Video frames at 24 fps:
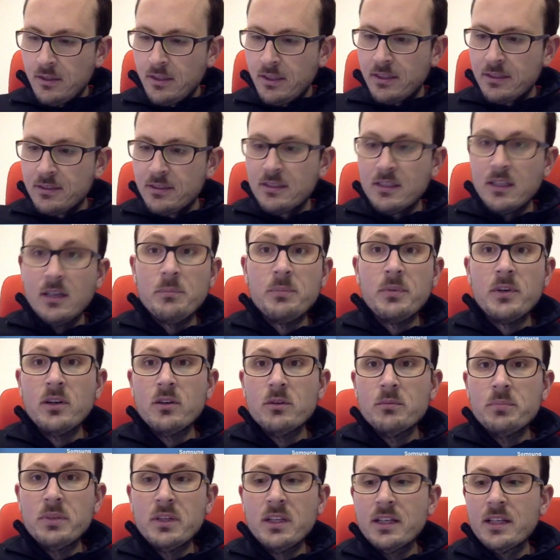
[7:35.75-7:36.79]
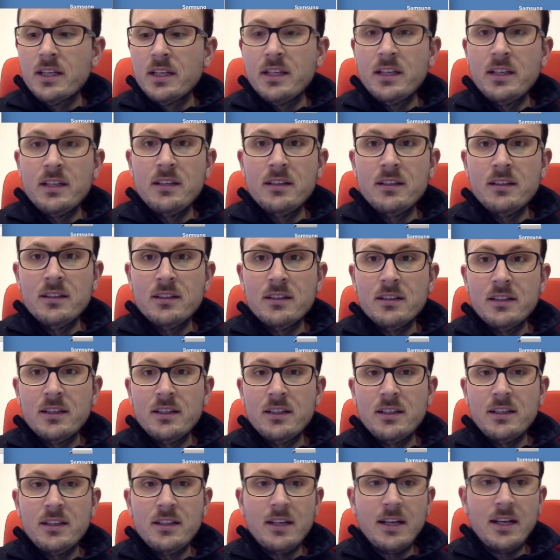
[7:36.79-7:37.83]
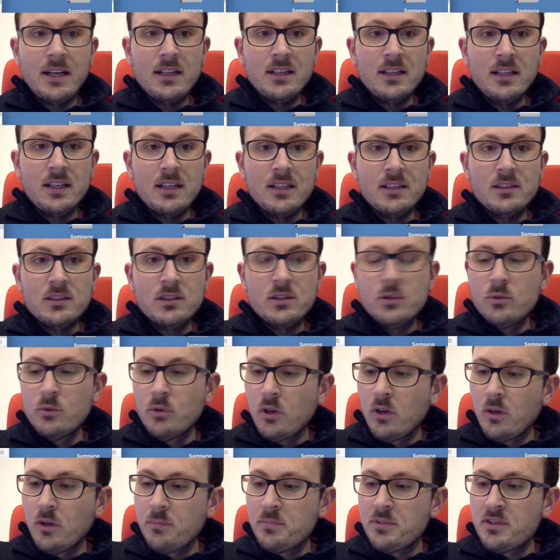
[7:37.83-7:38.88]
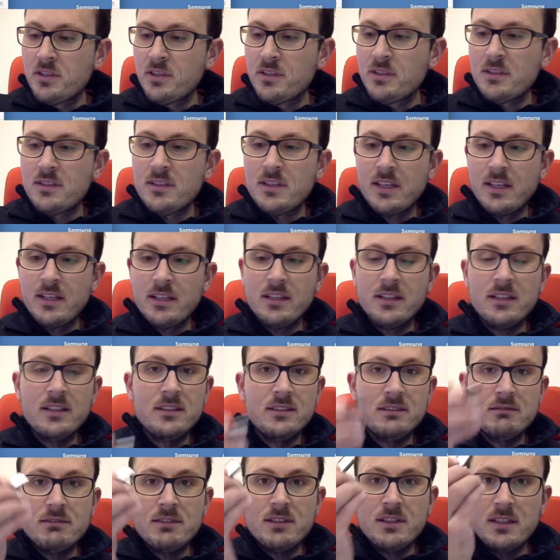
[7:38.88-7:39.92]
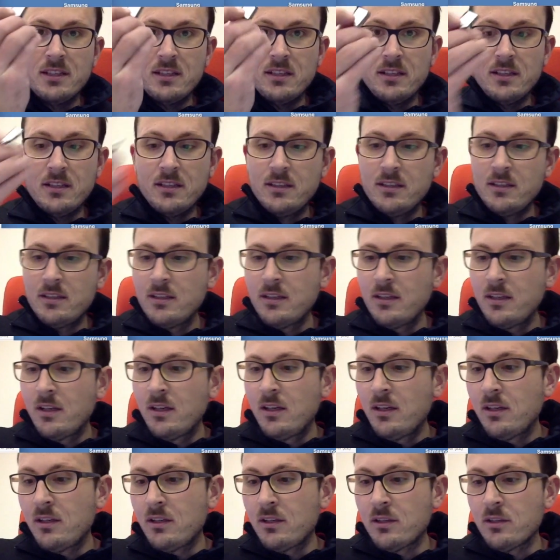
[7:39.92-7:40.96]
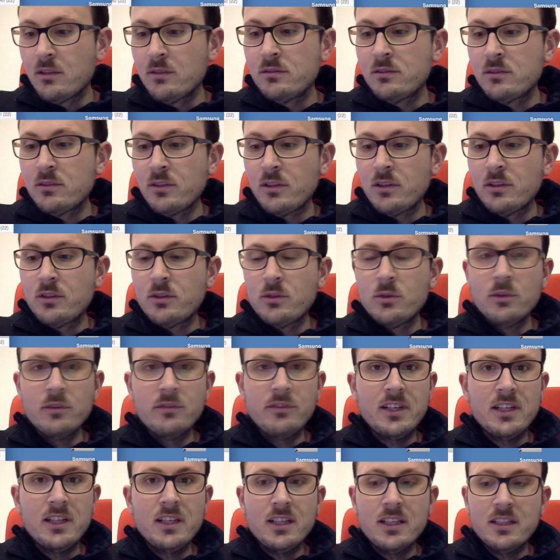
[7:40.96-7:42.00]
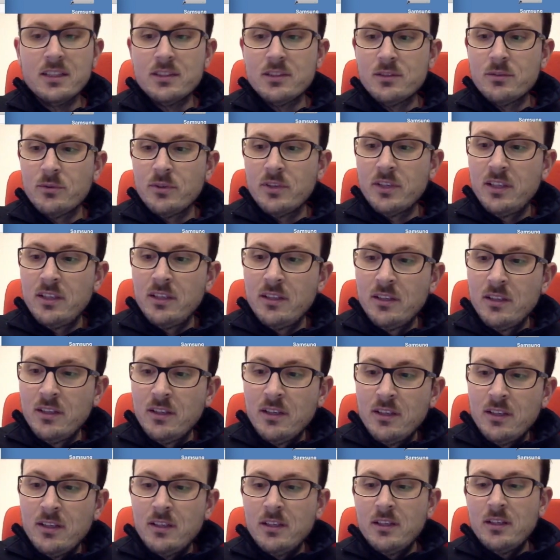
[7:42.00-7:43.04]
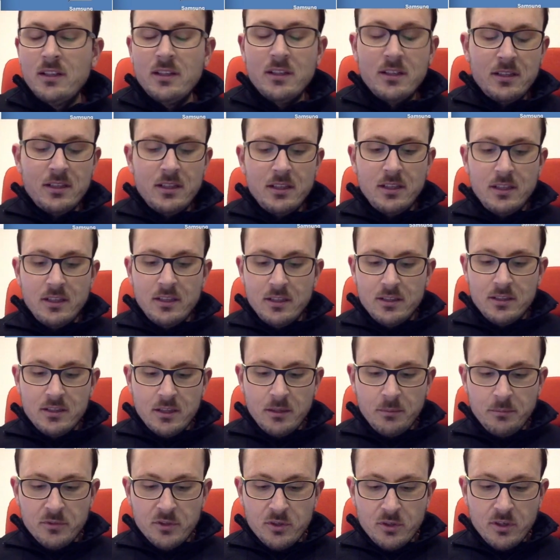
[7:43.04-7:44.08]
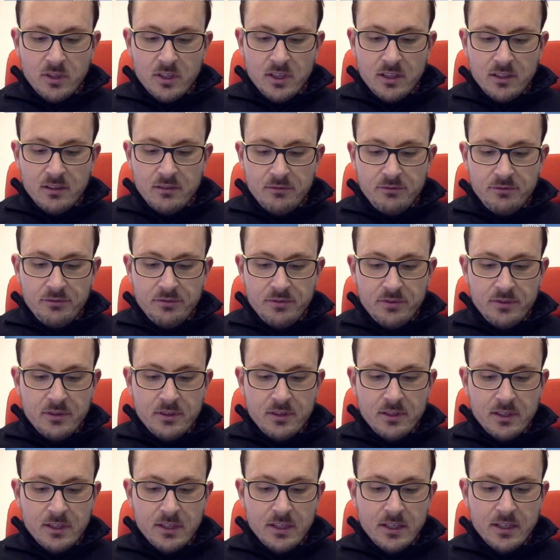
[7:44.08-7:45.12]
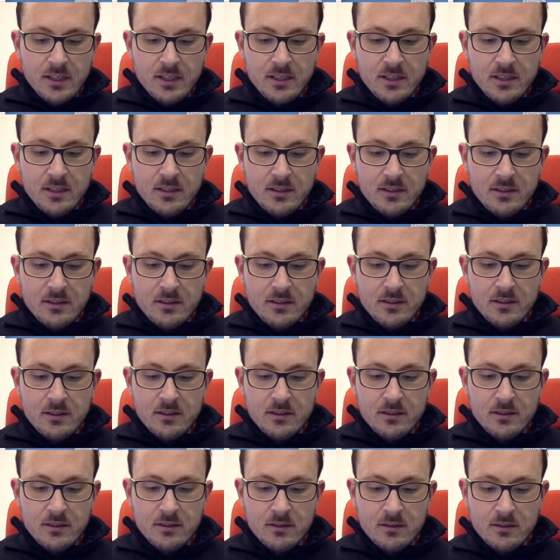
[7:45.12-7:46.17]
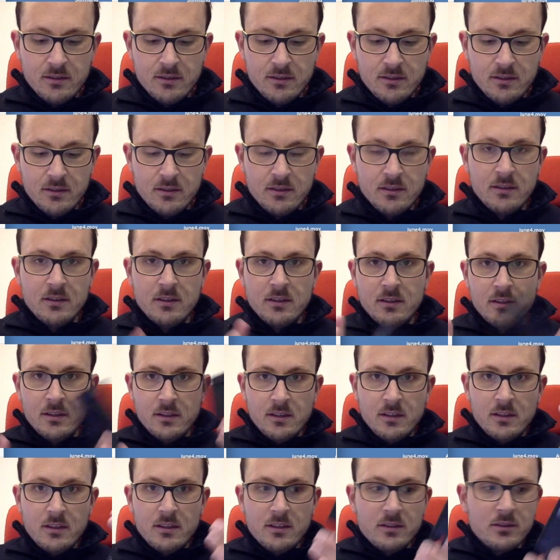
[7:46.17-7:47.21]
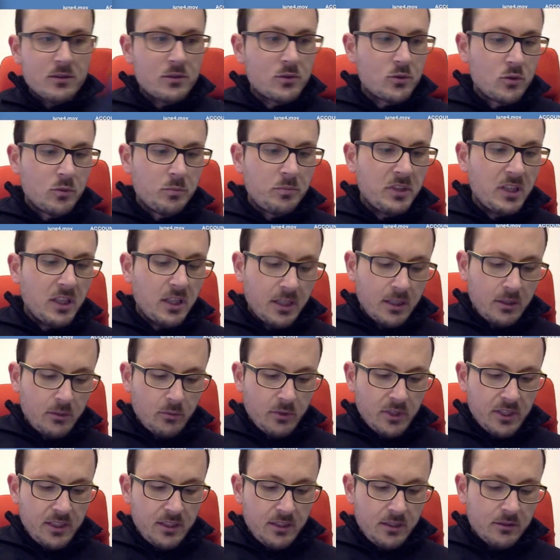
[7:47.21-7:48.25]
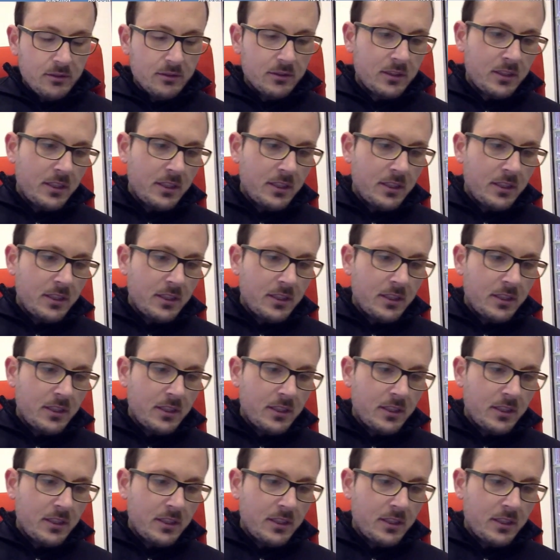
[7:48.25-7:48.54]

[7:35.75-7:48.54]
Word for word: Next up, I'll plug in the our last two options. That is the, oh no, sorry, two of our last three. The jump drive and the super lightweight little